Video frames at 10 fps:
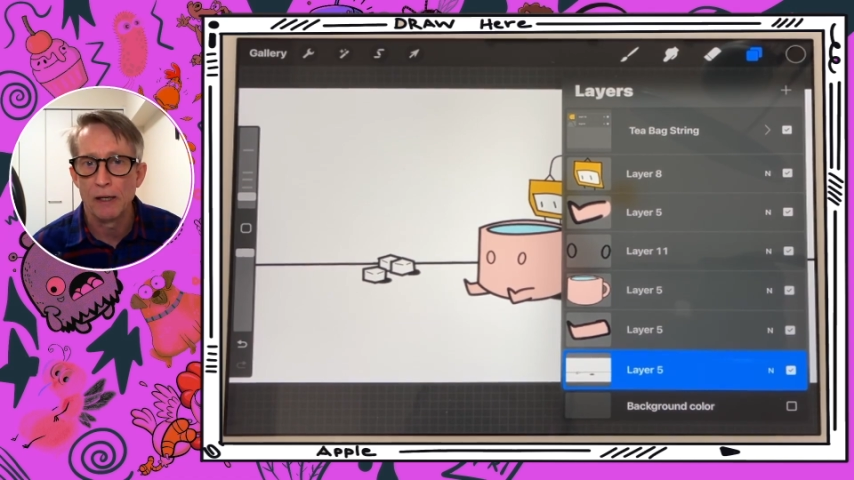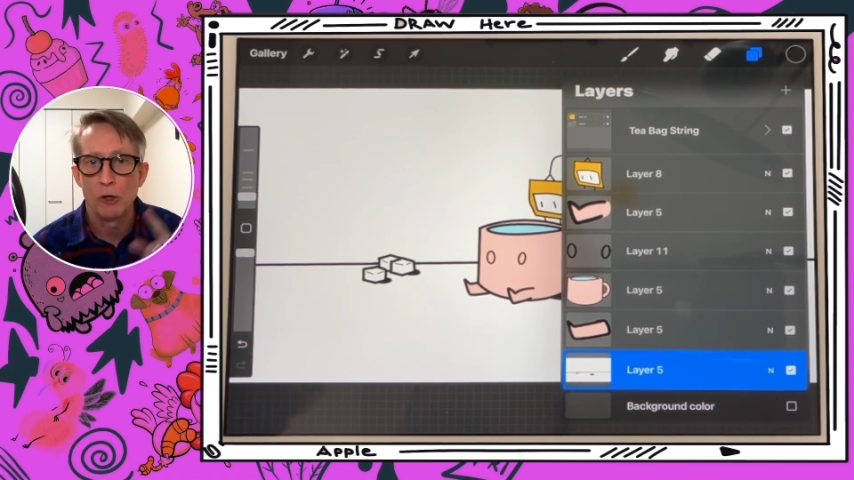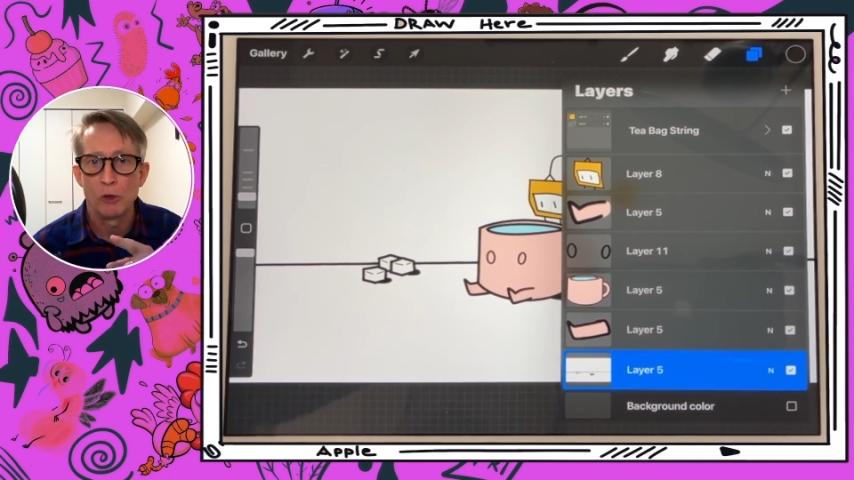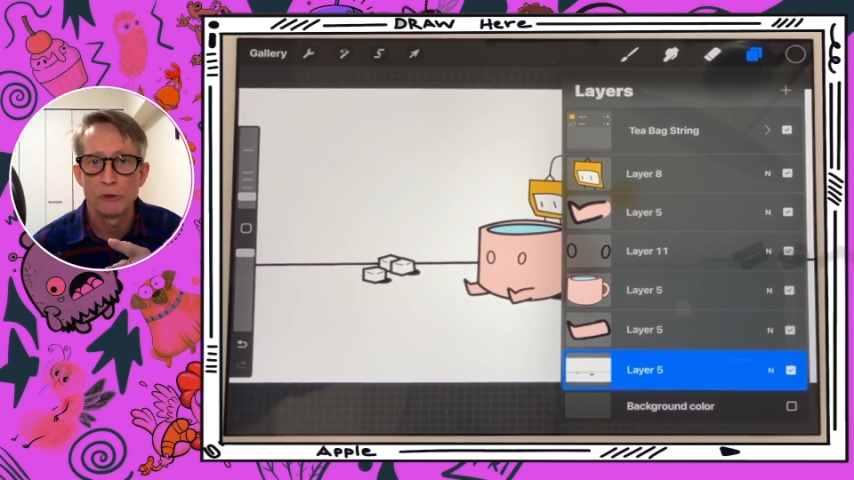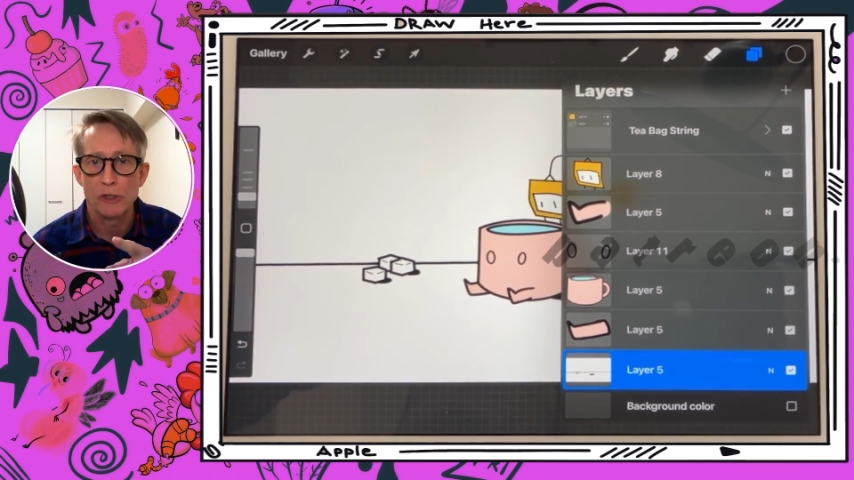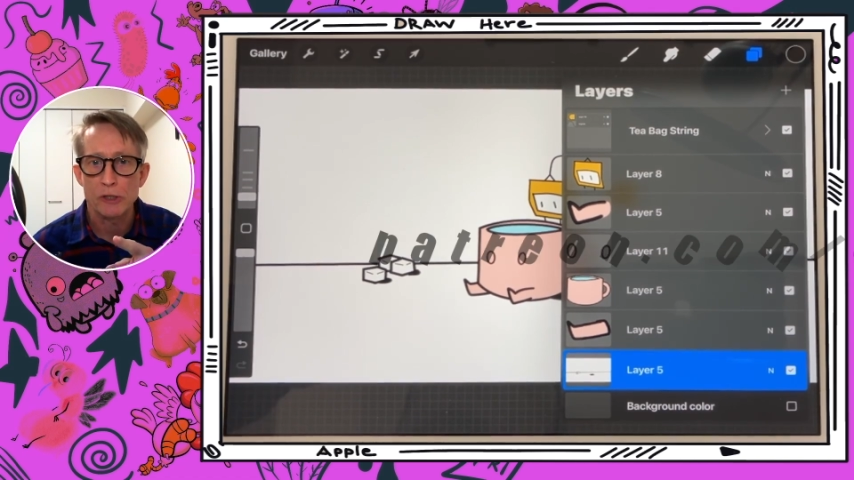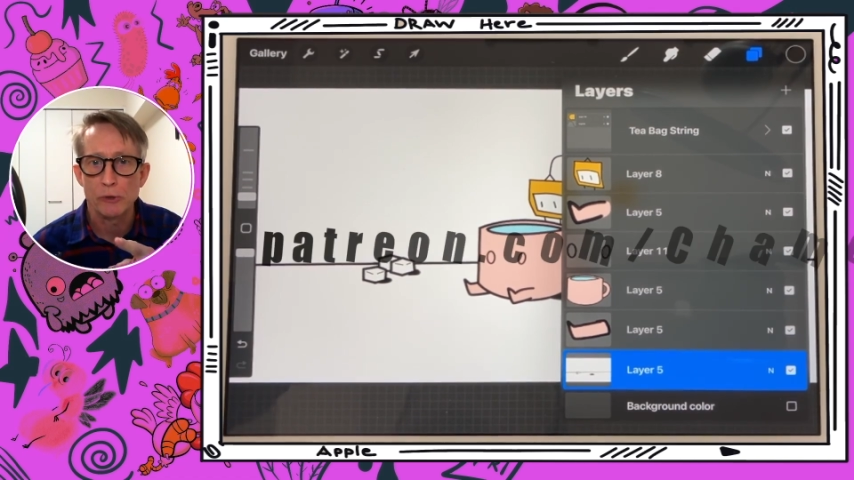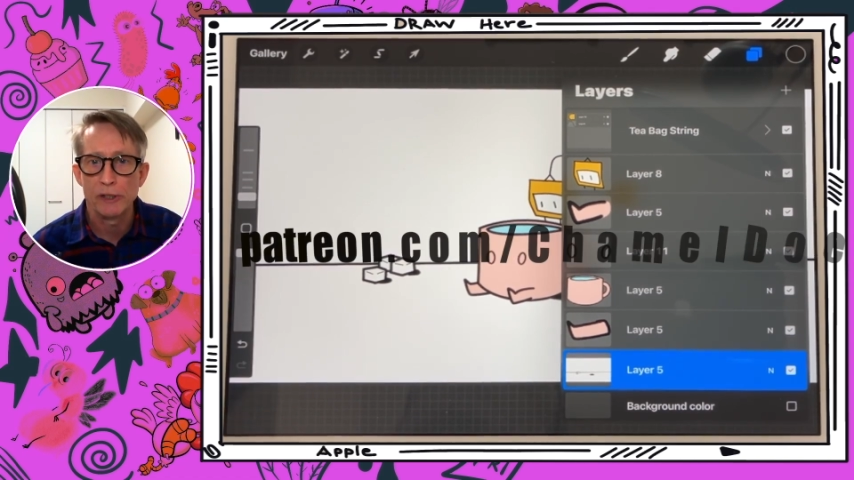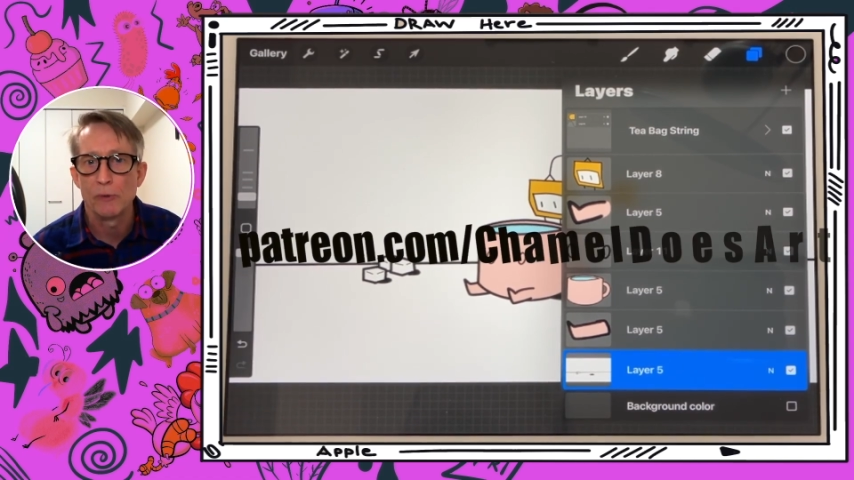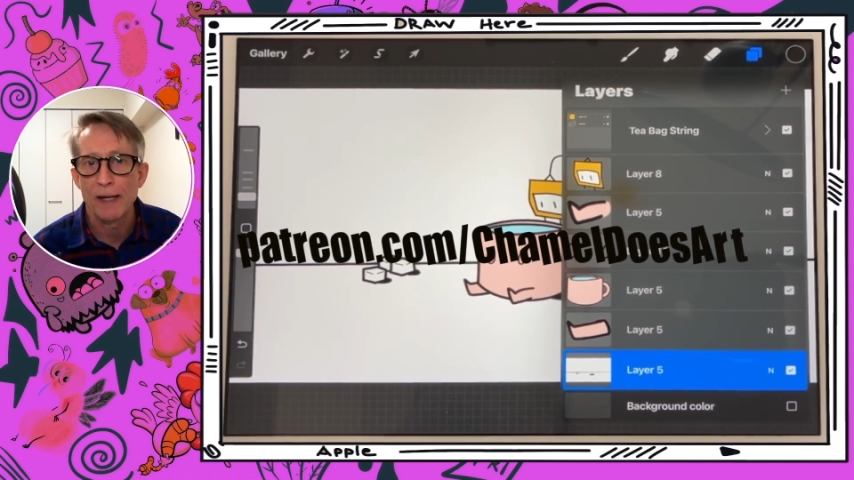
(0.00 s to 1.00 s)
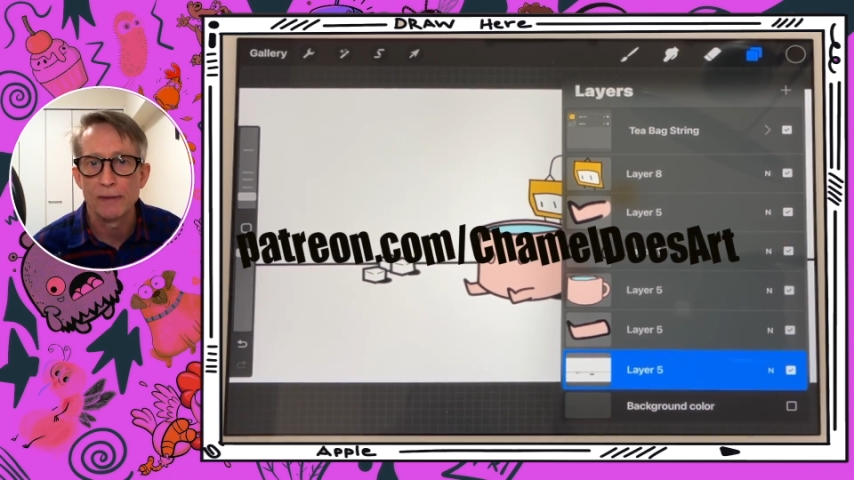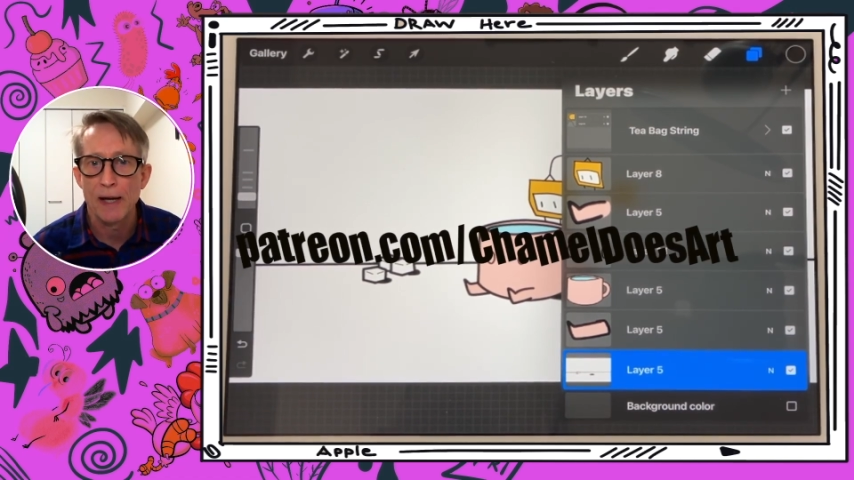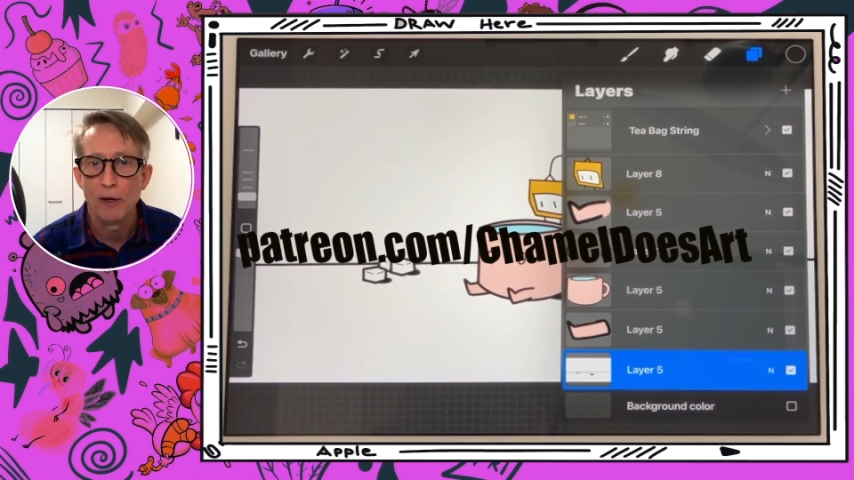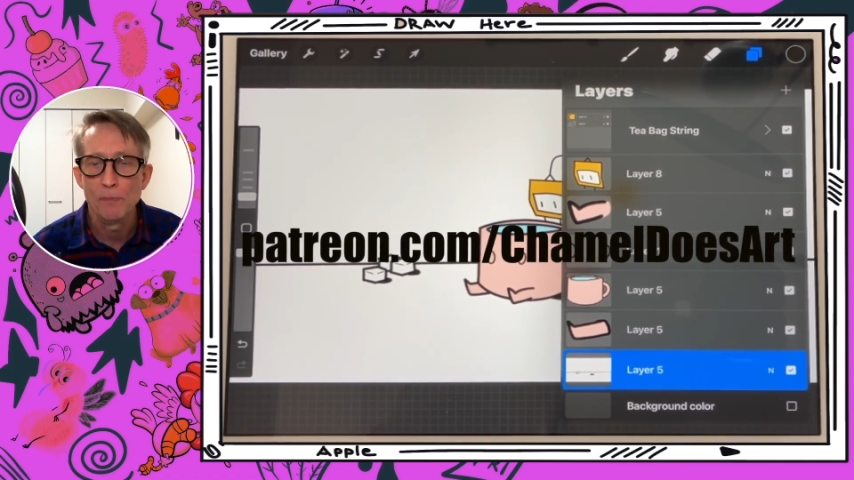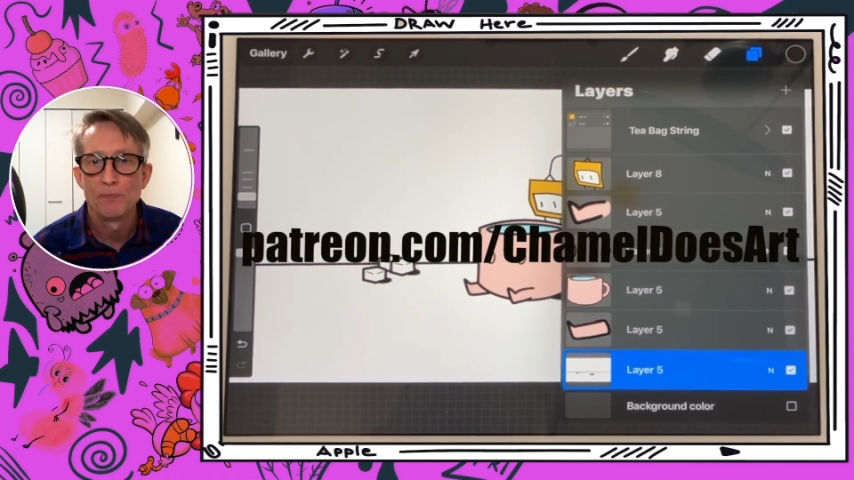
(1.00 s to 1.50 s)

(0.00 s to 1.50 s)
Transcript: on the screen right now.